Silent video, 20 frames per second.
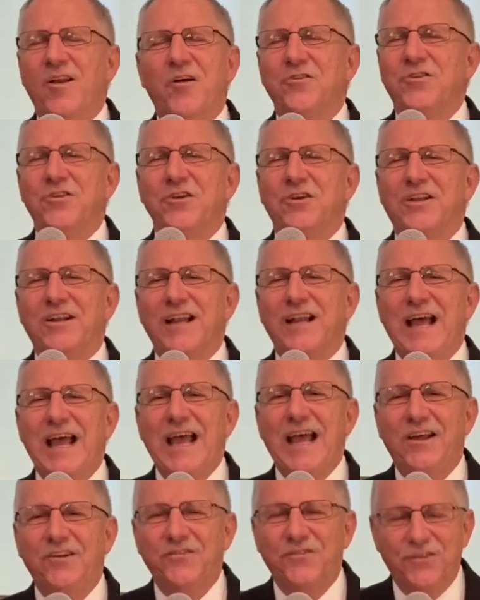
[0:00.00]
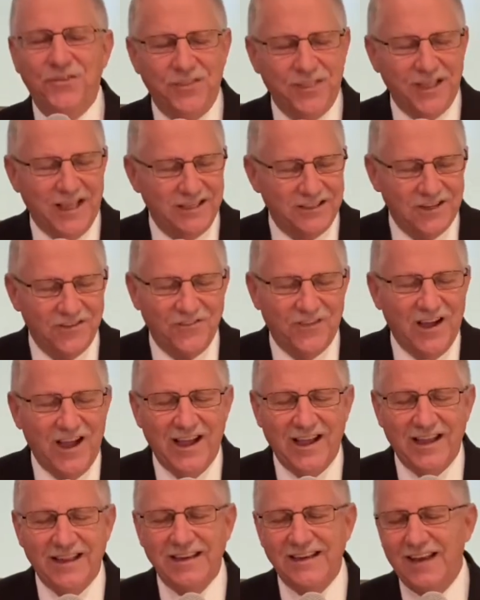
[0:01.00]
are you glad for that
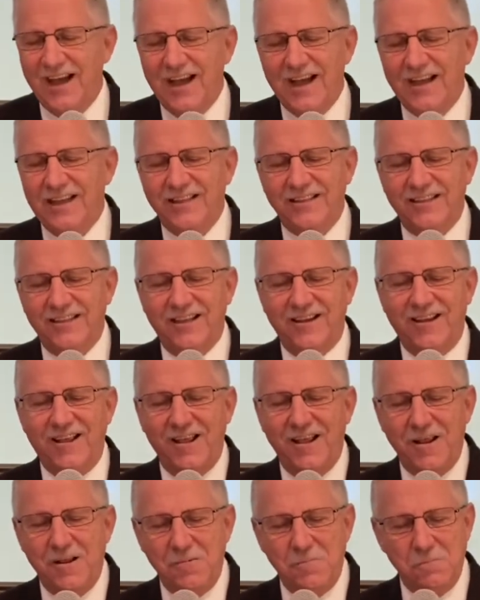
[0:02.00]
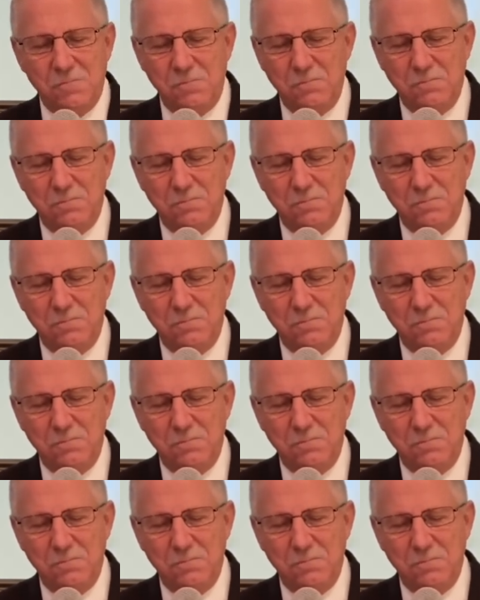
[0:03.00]
divine night that came?